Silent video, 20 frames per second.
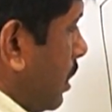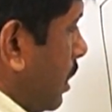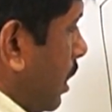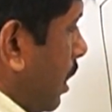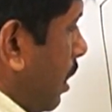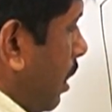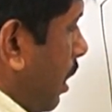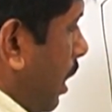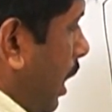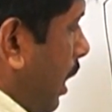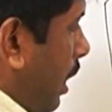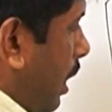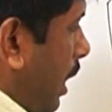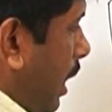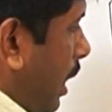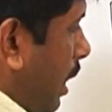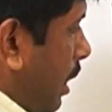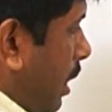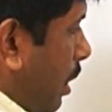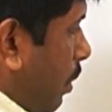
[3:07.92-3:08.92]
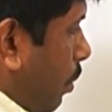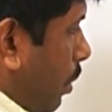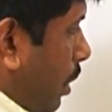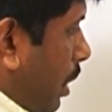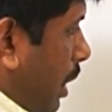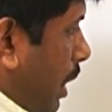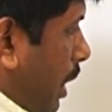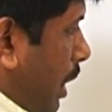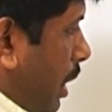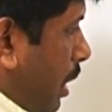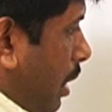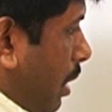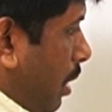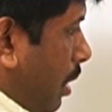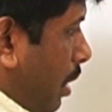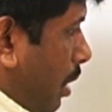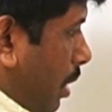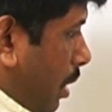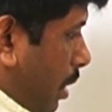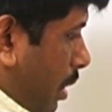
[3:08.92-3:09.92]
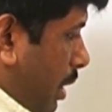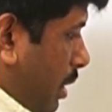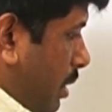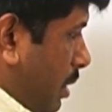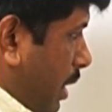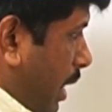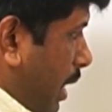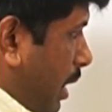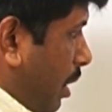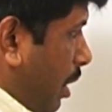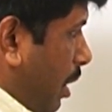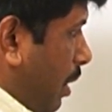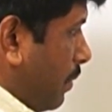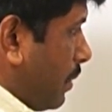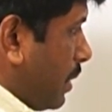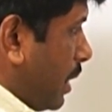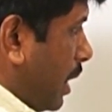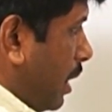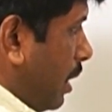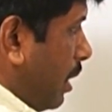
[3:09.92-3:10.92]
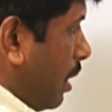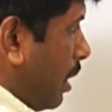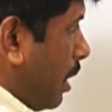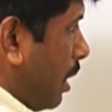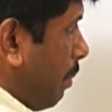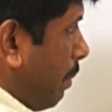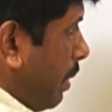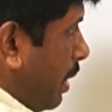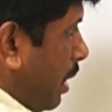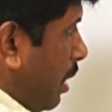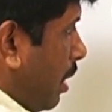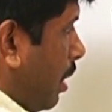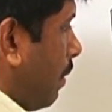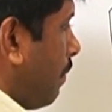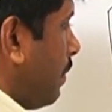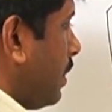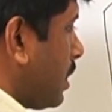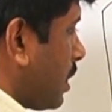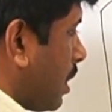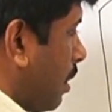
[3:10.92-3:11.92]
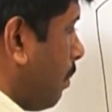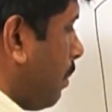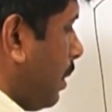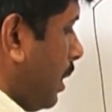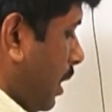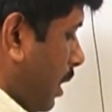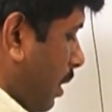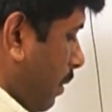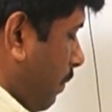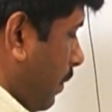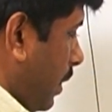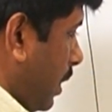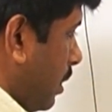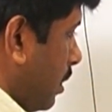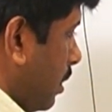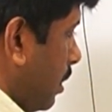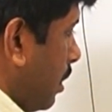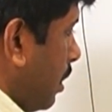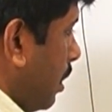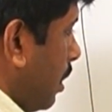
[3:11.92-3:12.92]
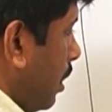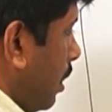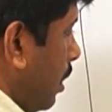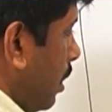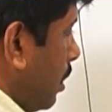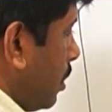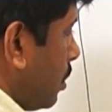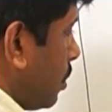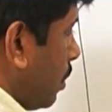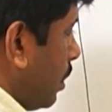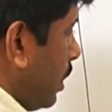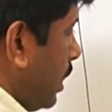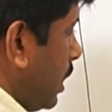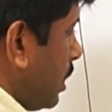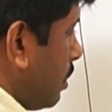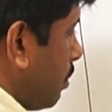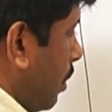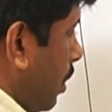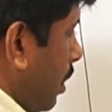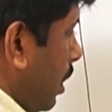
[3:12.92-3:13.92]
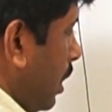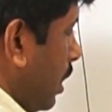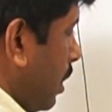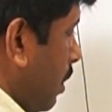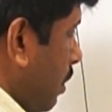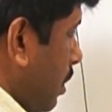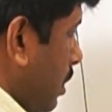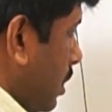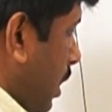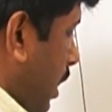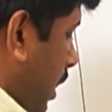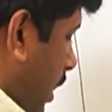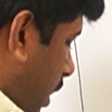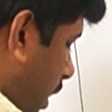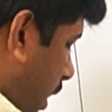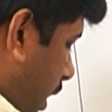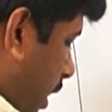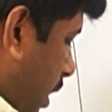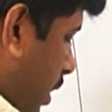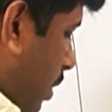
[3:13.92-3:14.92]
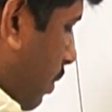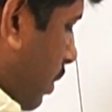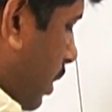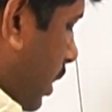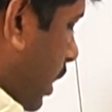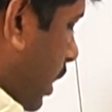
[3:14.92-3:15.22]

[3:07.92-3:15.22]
are attracted only this side, half side, remaining half is completely free. So these molecules are attracted to